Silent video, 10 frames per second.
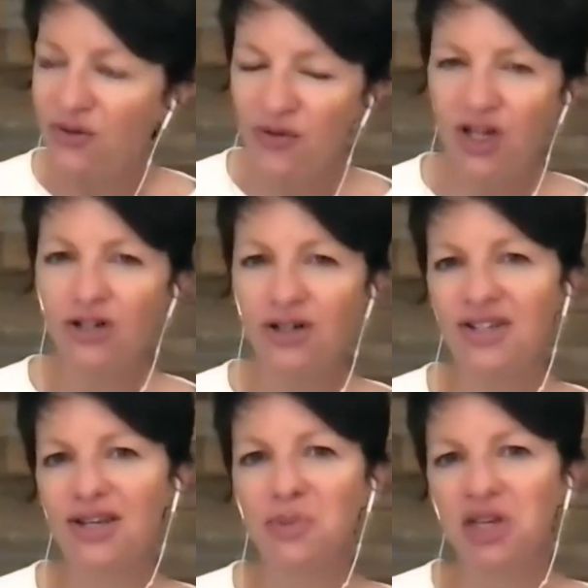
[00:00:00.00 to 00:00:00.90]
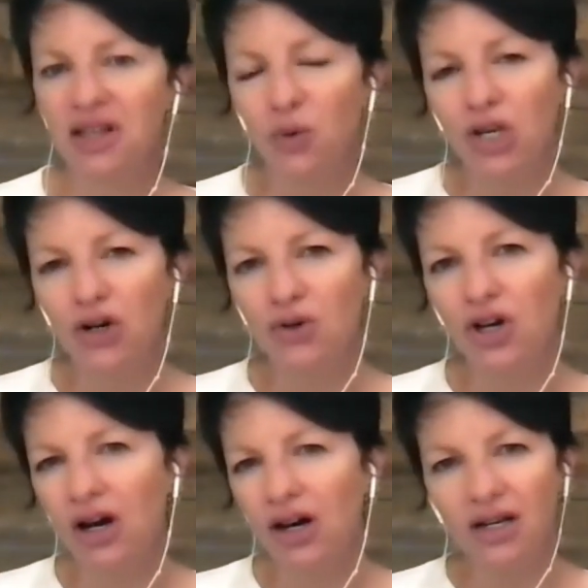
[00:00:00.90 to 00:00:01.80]
Fear is something that we don't
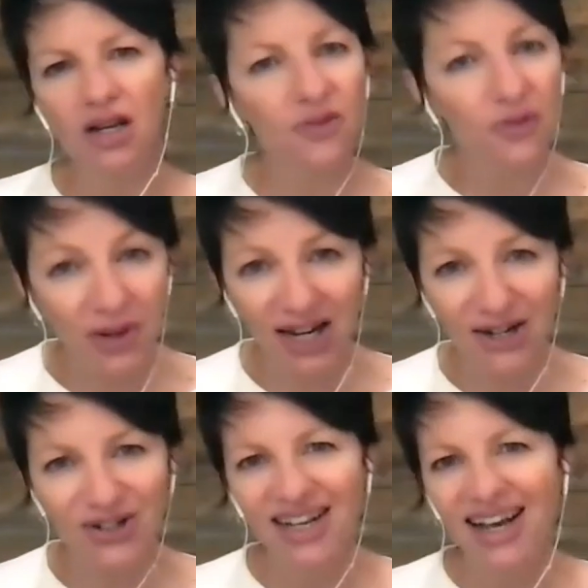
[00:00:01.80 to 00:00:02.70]
talk enough about.